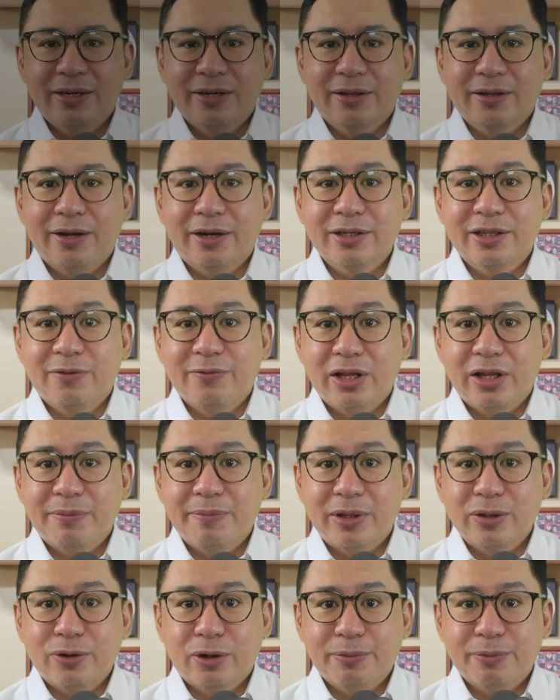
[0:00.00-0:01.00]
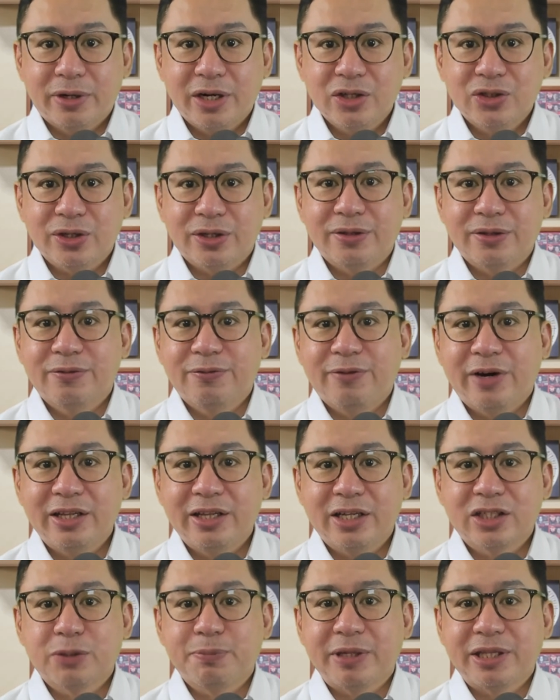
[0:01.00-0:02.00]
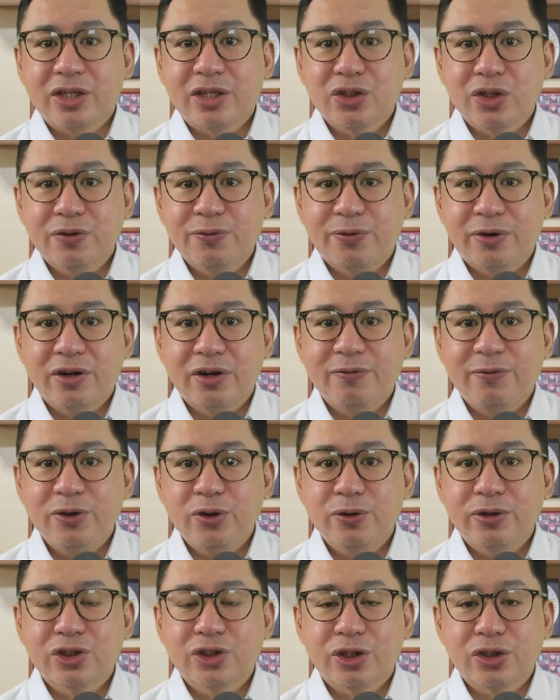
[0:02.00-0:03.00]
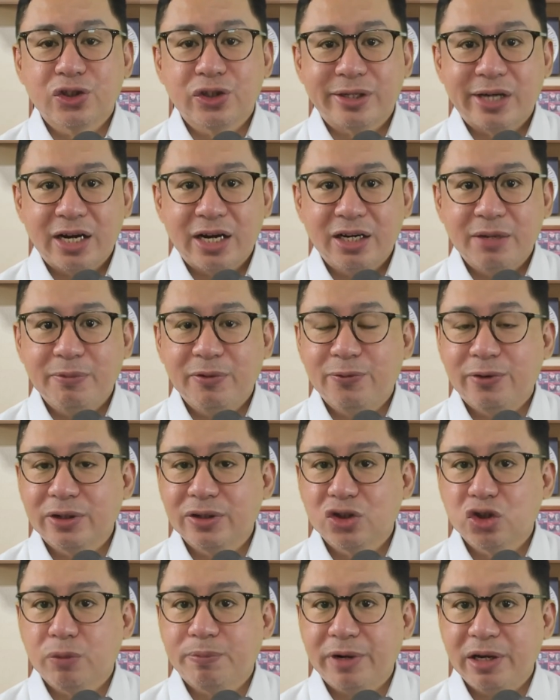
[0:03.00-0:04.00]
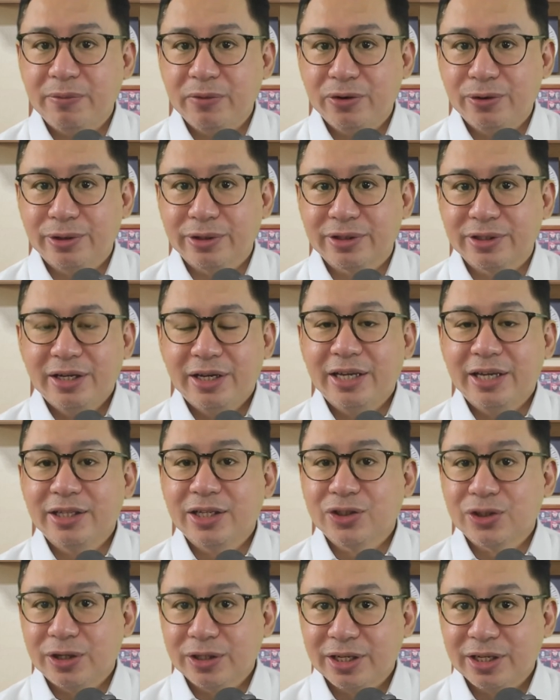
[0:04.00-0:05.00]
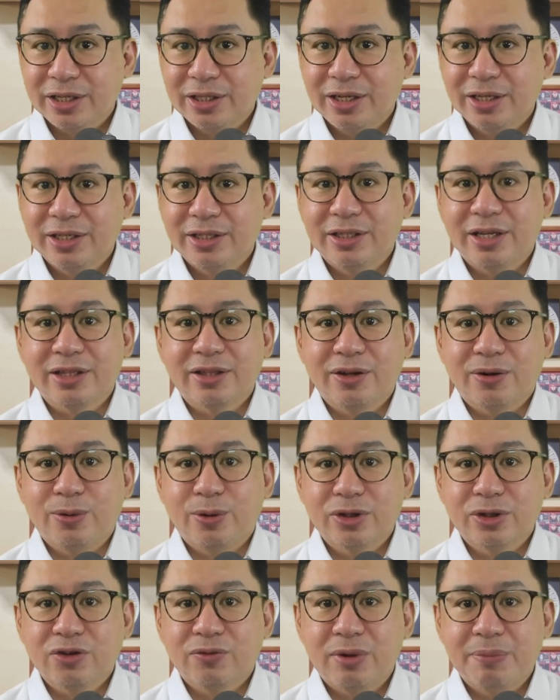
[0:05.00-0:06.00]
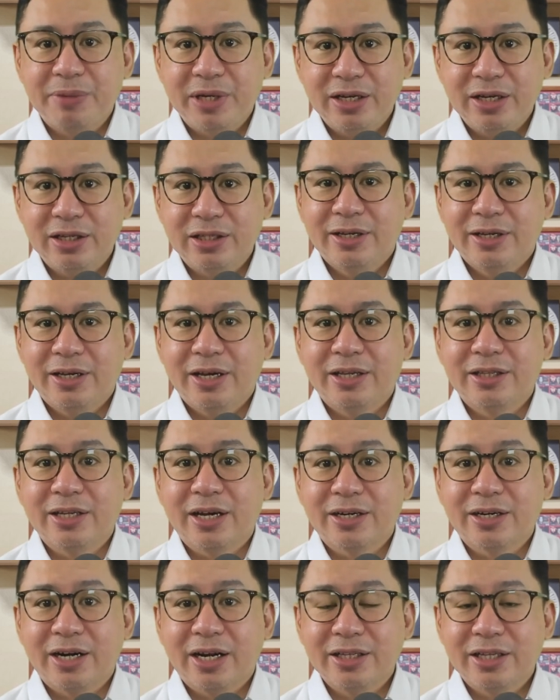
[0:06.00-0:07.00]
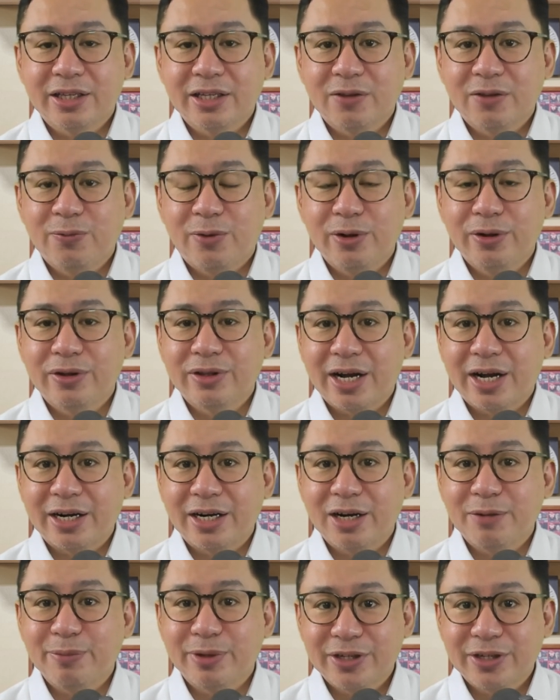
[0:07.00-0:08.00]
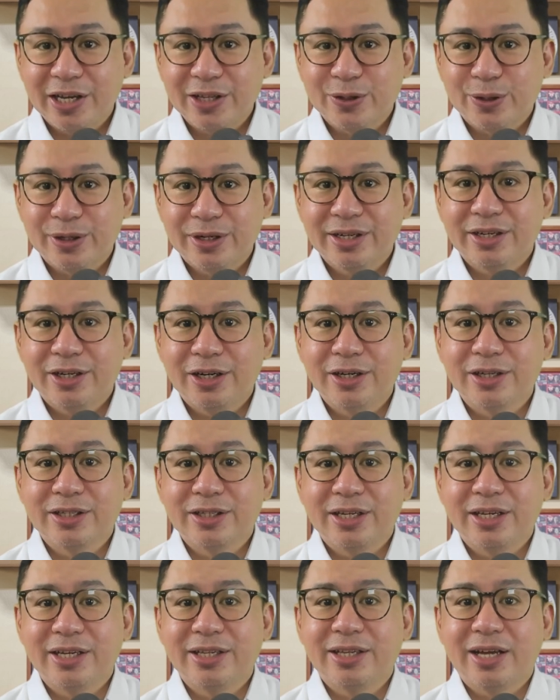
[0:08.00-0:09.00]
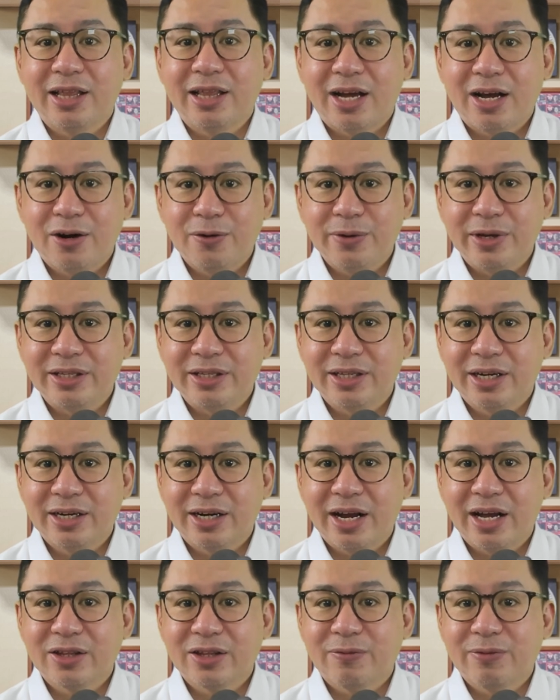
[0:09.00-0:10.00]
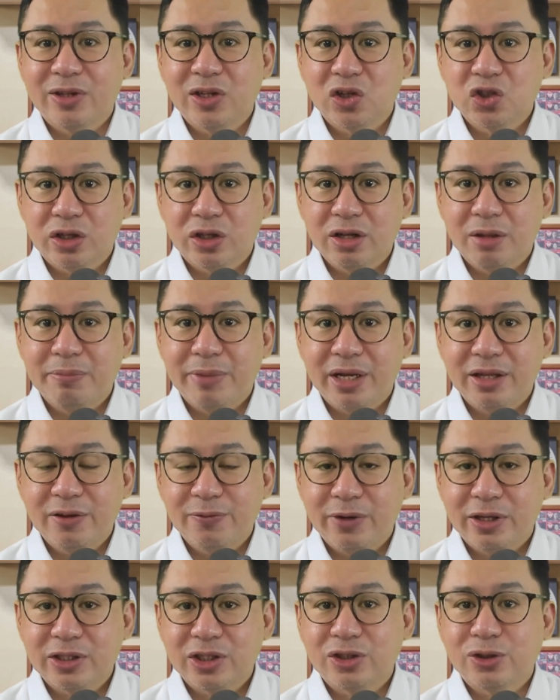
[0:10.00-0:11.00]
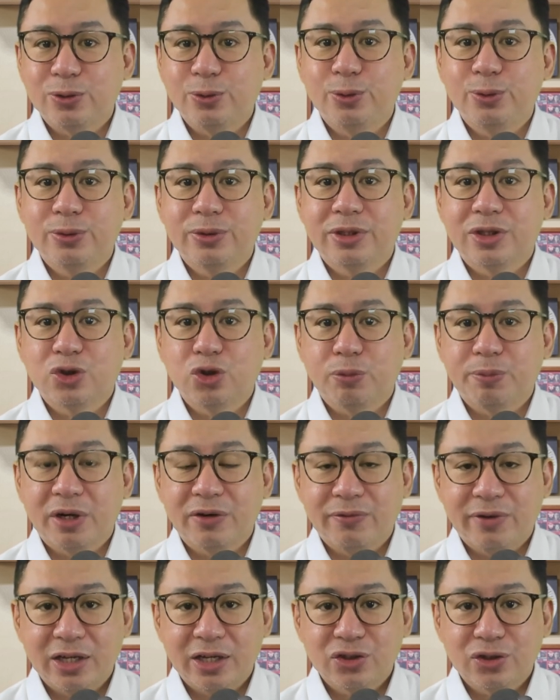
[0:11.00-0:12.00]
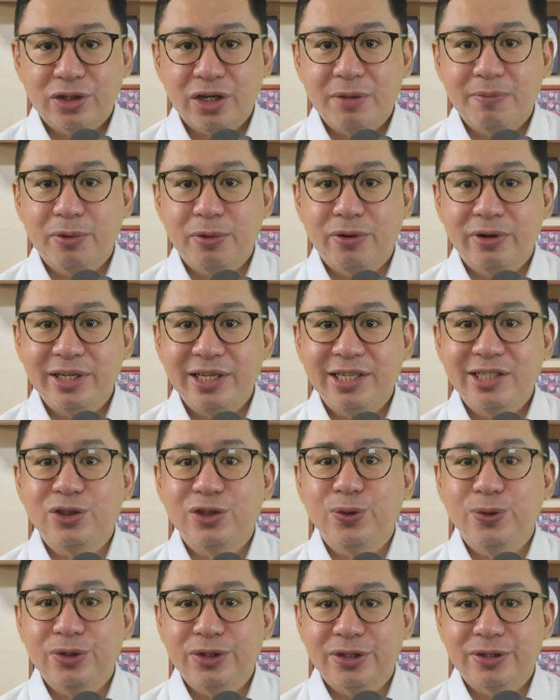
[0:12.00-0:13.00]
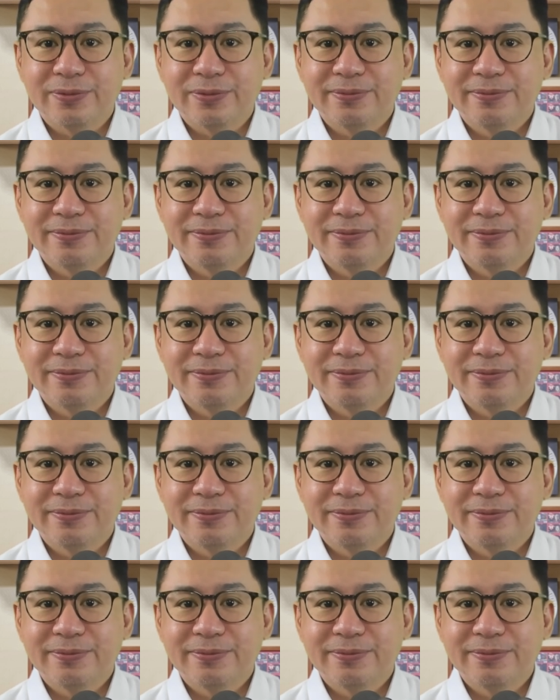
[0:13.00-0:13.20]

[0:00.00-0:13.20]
Clark Development Corporation filed its petition for review on certiorari before the Supreme Court and asserted that the Court of Appeals and the accredited voluntary arbitrator erred in allowing the grant of additional benefits to the Supervisory Employees Union.